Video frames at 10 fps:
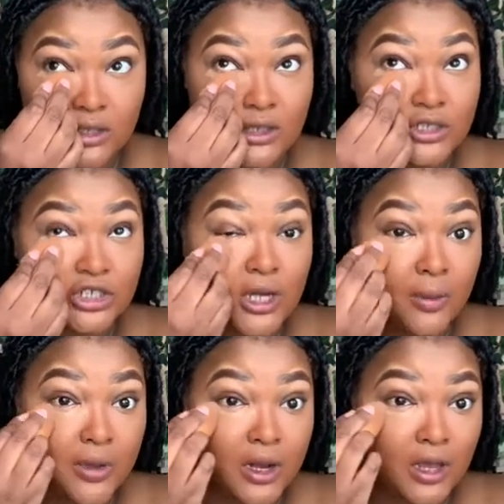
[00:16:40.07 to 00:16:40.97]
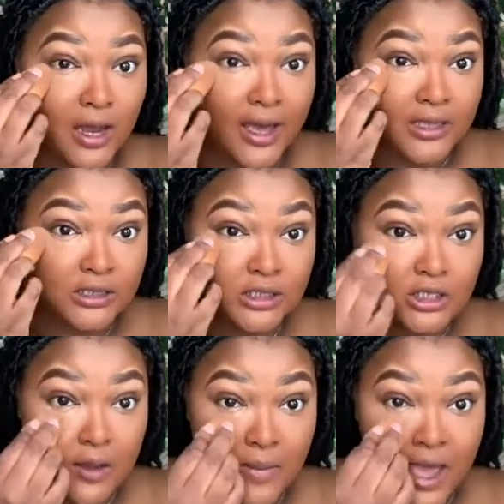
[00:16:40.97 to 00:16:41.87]
shopping at like
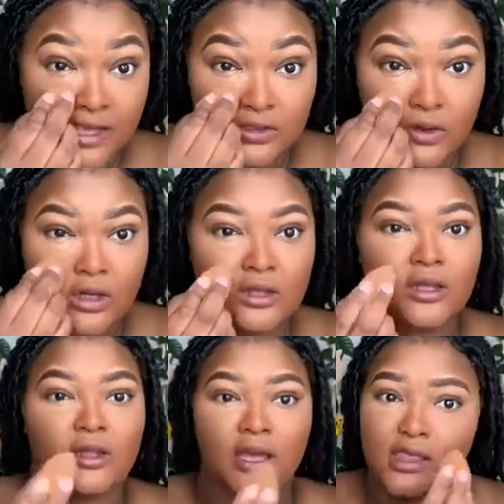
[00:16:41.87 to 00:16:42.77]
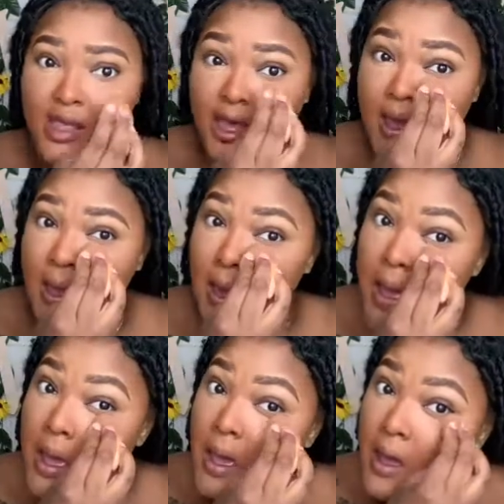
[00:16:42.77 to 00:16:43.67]
TJ Maxx or anything like that.
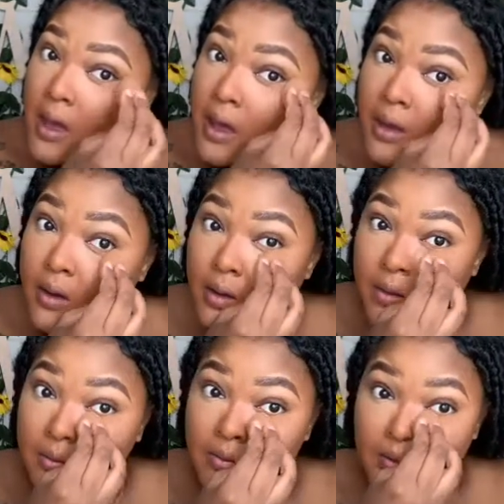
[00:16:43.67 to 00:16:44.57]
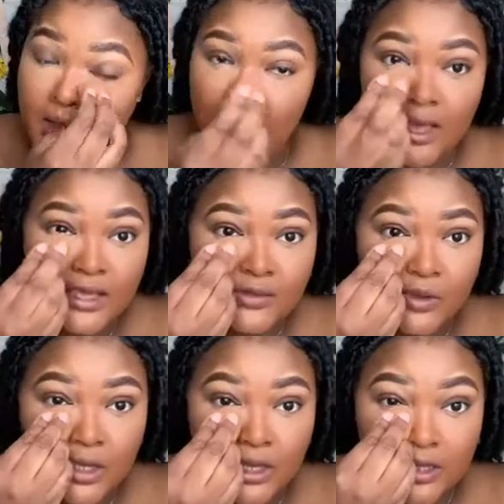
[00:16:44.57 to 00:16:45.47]
I guess
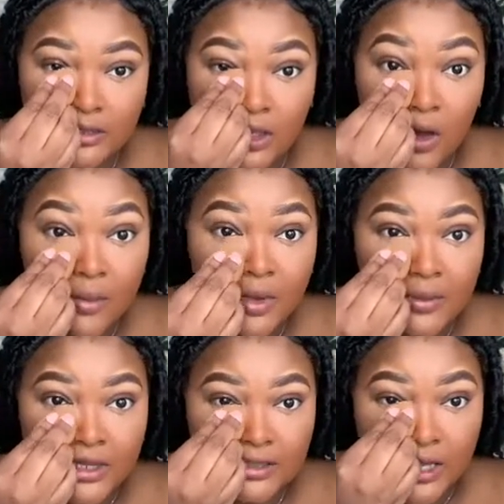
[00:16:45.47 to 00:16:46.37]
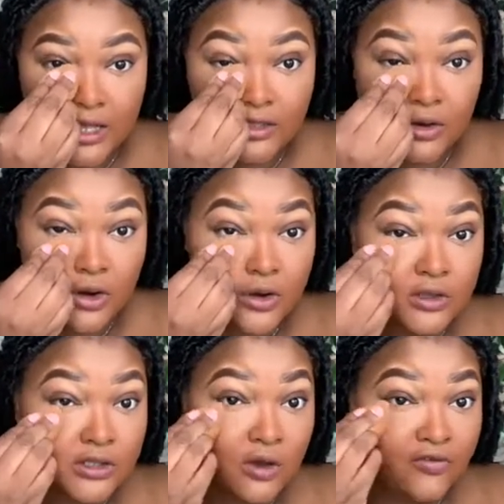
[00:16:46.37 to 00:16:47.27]
because, y'all, I'm a plus size girl.
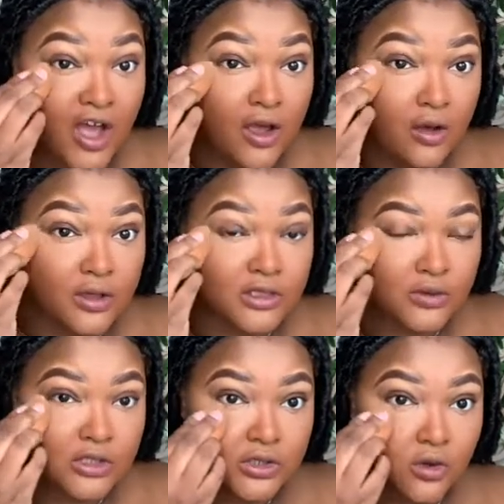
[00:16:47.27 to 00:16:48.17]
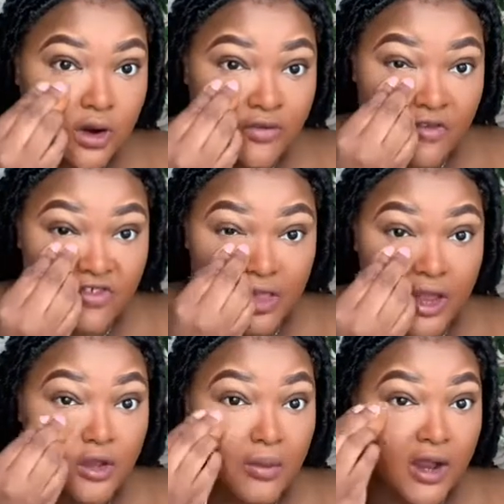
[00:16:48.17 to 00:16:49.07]
So if I go into a store, if I feel like
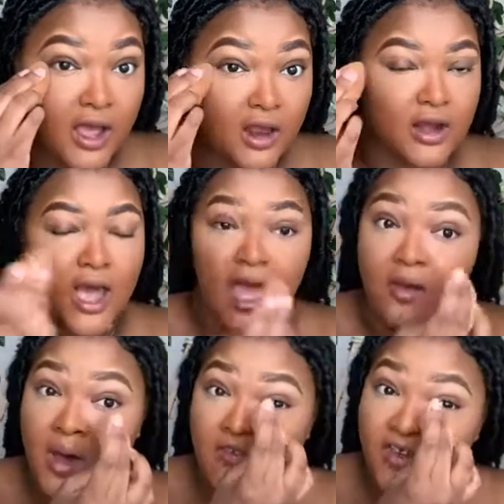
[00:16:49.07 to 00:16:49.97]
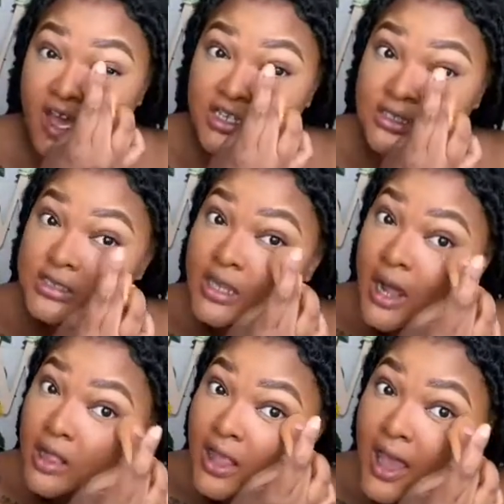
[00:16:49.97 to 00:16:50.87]
you might not have my fashions that
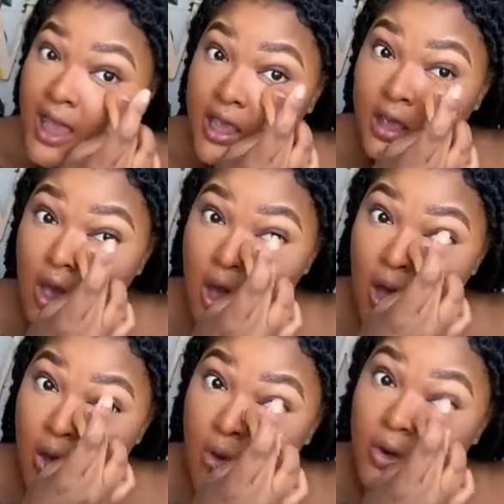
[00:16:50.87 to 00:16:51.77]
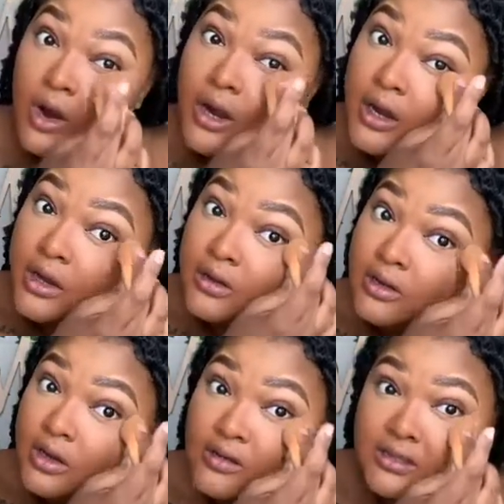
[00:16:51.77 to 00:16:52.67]
I like, or, you
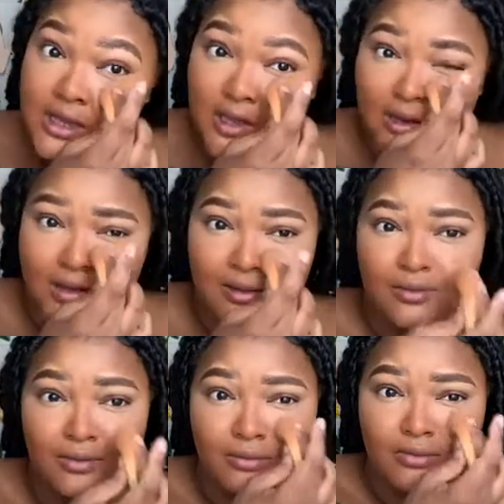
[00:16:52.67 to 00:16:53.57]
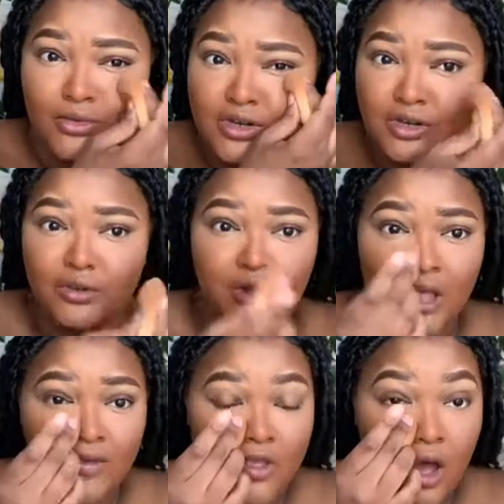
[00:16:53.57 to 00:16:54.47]
know what I'm saying, like, what do you really
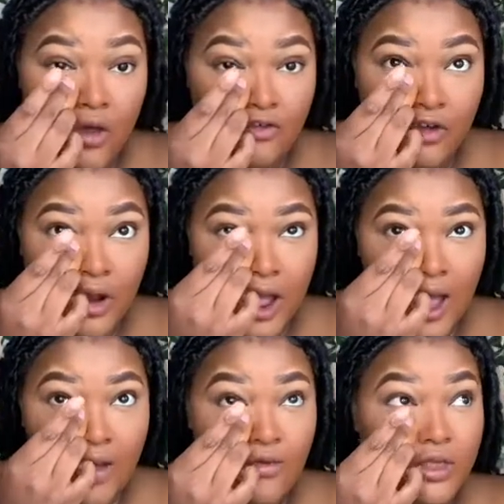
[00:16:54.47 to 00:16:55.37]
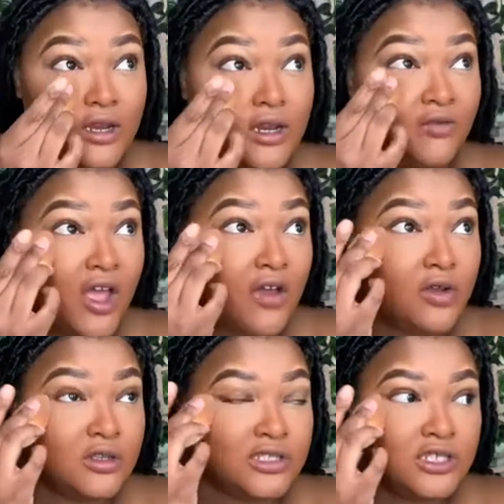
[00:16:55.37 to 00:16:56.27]
have to offer? I really didn't even have
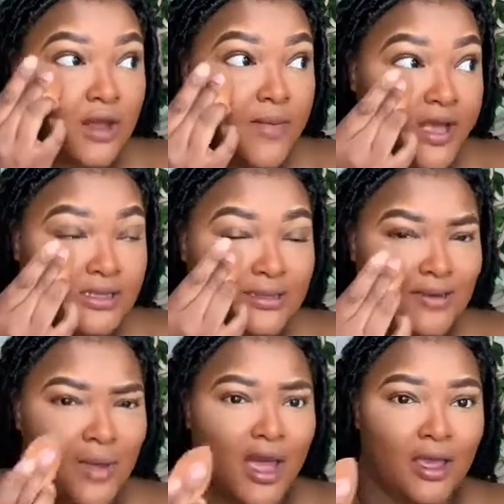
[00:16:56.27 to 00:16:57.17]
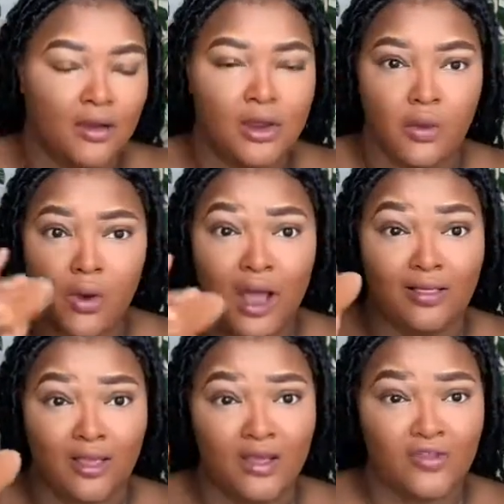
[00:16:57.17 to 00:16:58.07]
no TJ Maxx's in my area where I
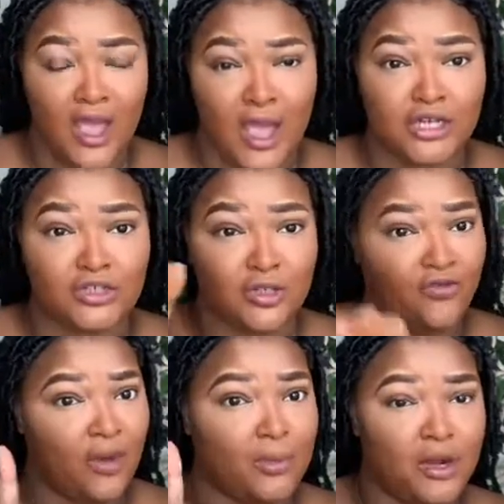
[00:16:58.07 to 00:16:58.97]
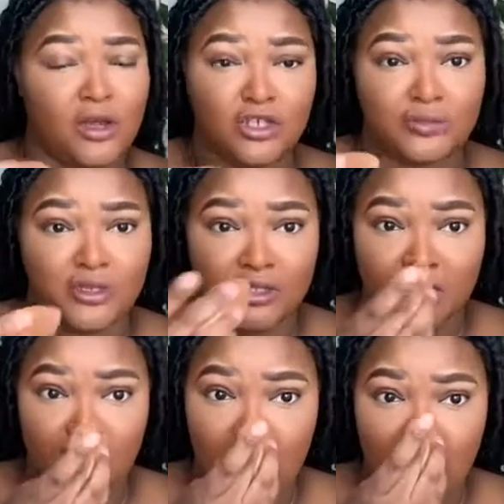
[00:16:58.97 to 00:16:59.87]
lived, actually, if I'm being
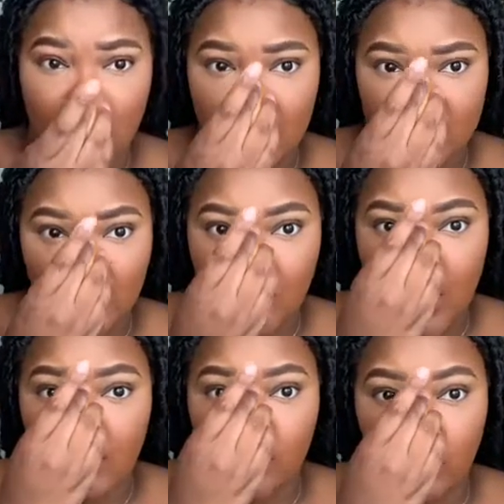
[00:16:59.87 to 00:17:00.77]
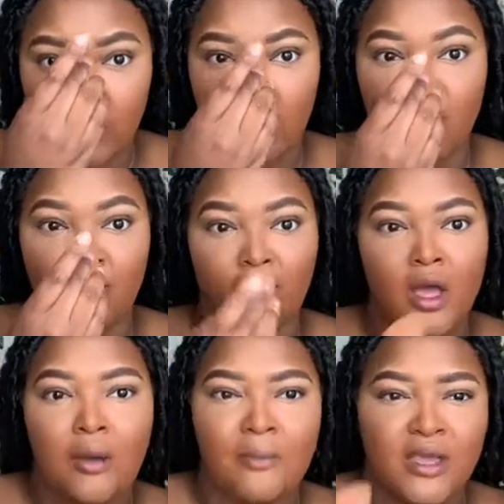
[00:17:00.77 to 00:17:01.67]
100%, because I probably would have
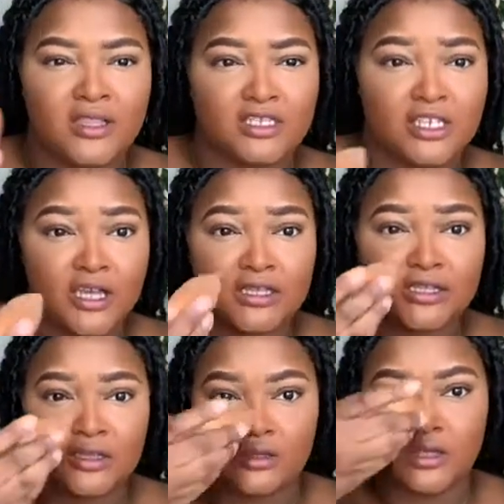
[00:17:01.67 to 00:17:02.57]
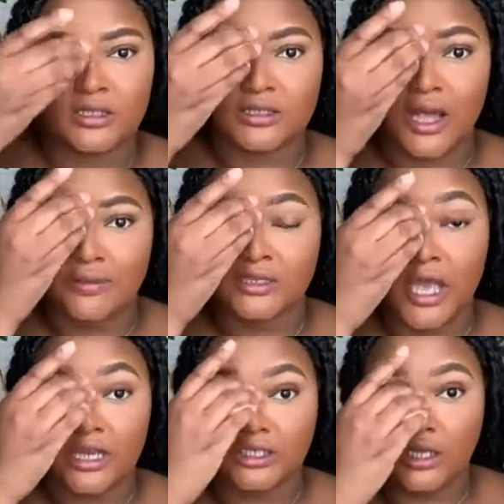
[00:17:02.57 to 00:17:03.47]
made the stop to
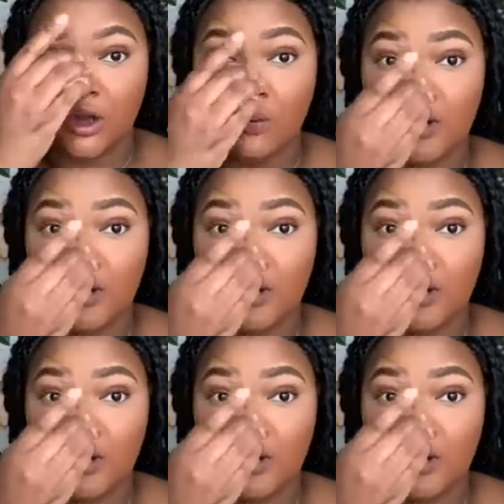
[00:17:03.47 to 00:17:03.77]
actually go in